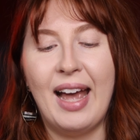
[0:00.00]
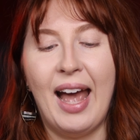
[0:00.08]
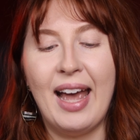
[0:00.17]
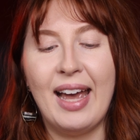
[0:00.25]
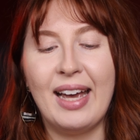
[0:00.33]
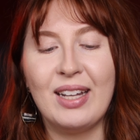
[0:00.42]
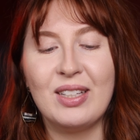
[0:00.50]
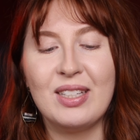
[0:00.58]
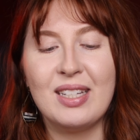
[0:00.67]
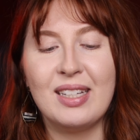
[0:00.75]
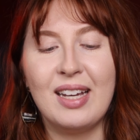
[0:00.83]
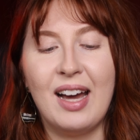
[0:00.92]

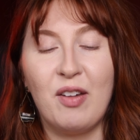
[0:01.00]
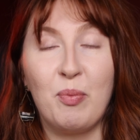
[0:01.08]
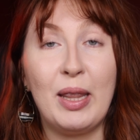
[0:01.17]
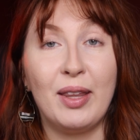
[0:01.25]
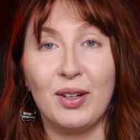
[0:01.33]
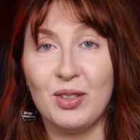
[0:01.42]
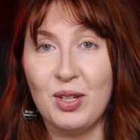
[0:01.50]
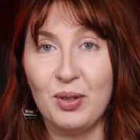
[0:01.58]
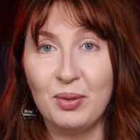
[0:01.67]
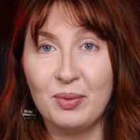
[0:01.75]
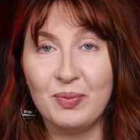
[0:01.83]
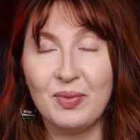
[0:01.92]
And I've been there too.